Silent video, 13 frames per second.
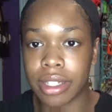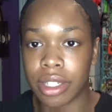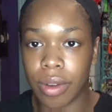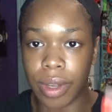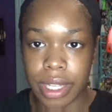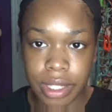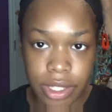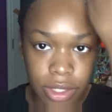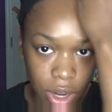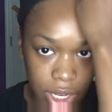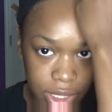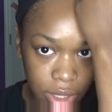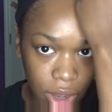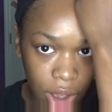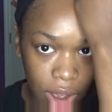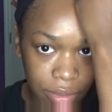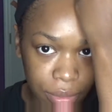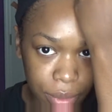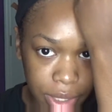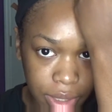So it starts
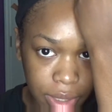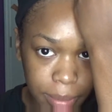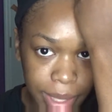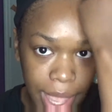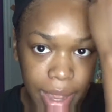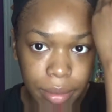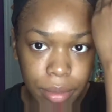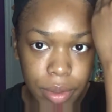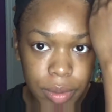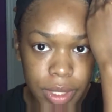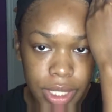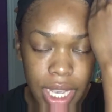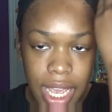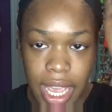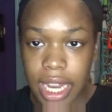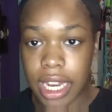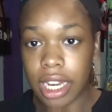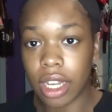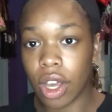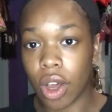off with the black roots and
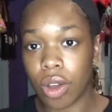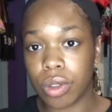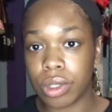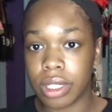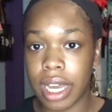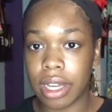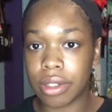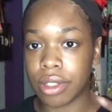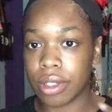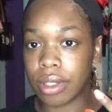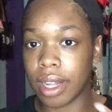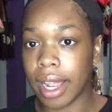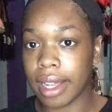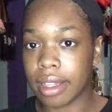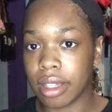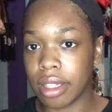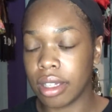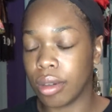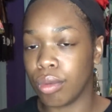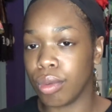then it goes down to like
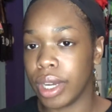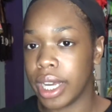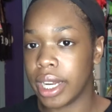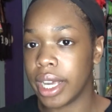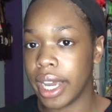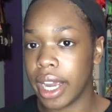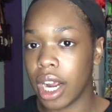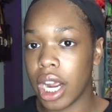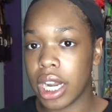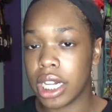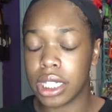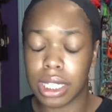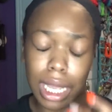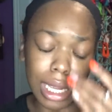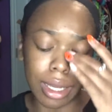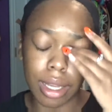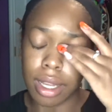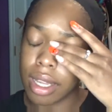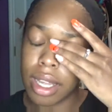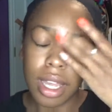the red hair, and it's like
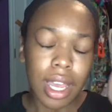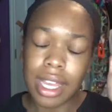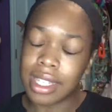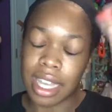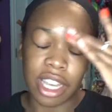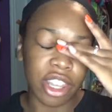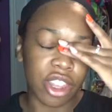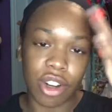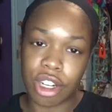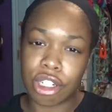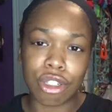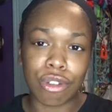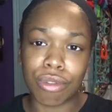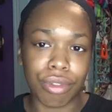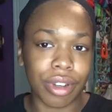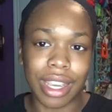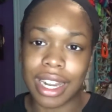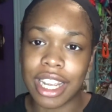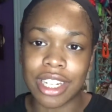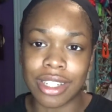32
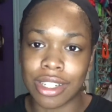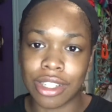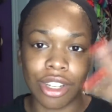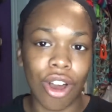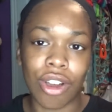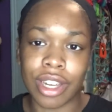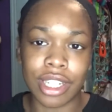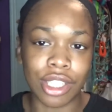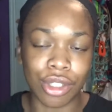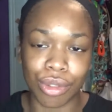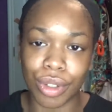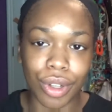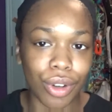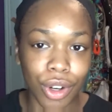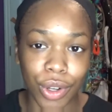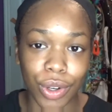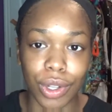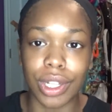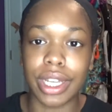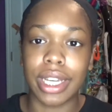freaking inches long, and it's real
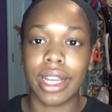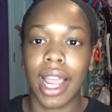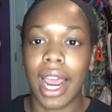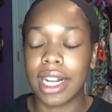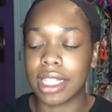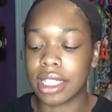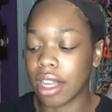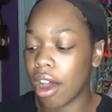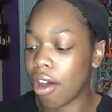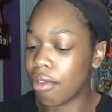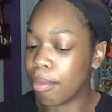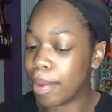curly and kind of soft.